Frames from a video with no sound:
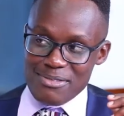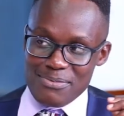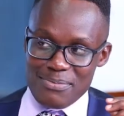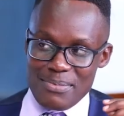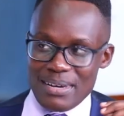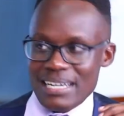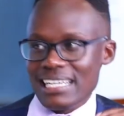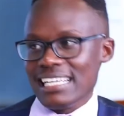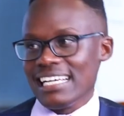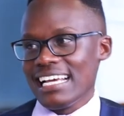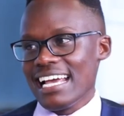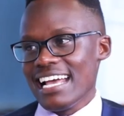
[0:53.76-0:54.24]
of
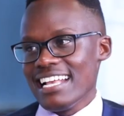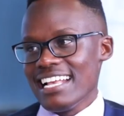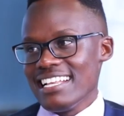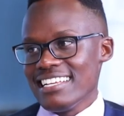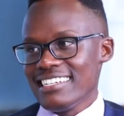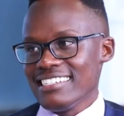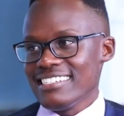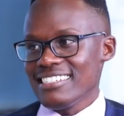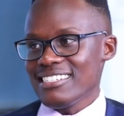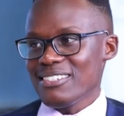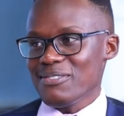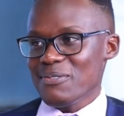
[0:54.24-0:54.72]
many
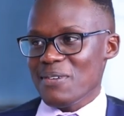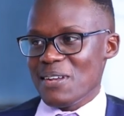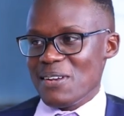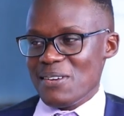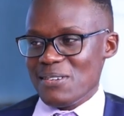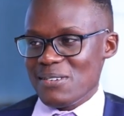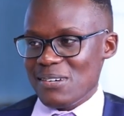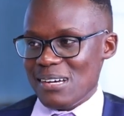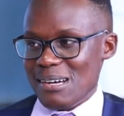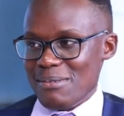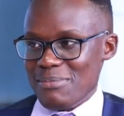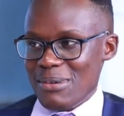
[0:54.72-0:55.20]
Kenyans, when you
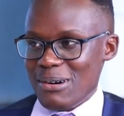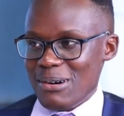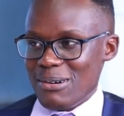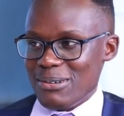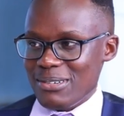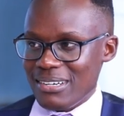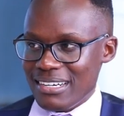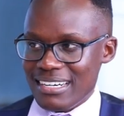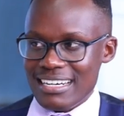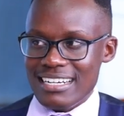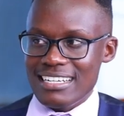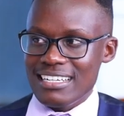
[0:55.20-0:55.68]
talk
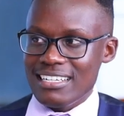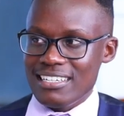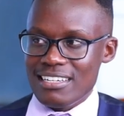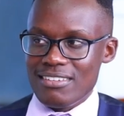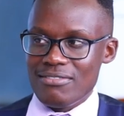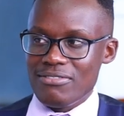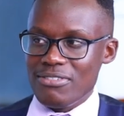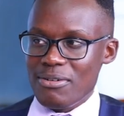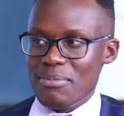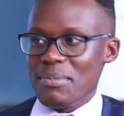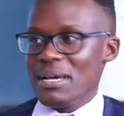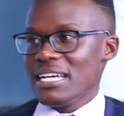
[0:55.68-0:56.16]
about credit
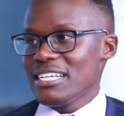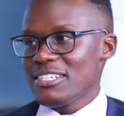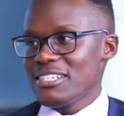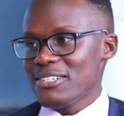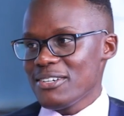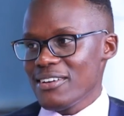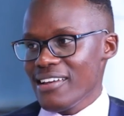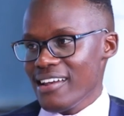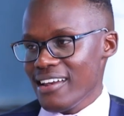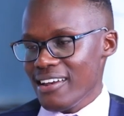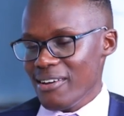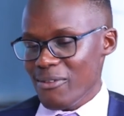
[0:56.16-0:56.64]

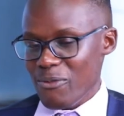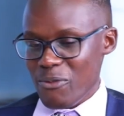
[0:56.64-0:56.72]
information,